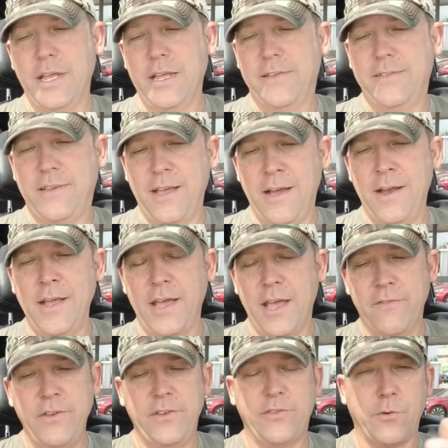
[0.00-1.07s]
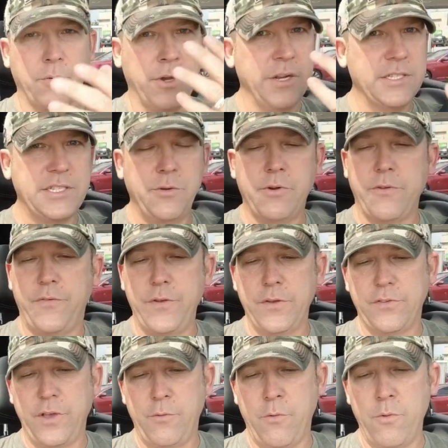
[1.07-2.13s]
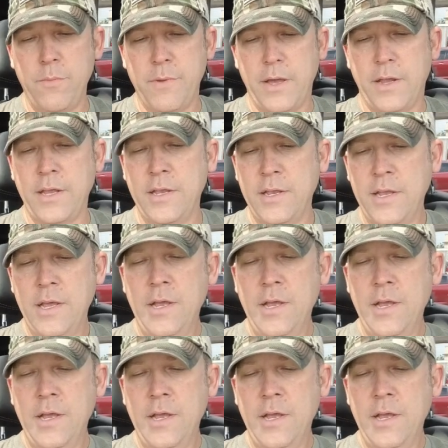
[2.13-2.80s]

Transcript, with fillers: It's kind of heavy, so we're gonna see what it feels like when we mount it.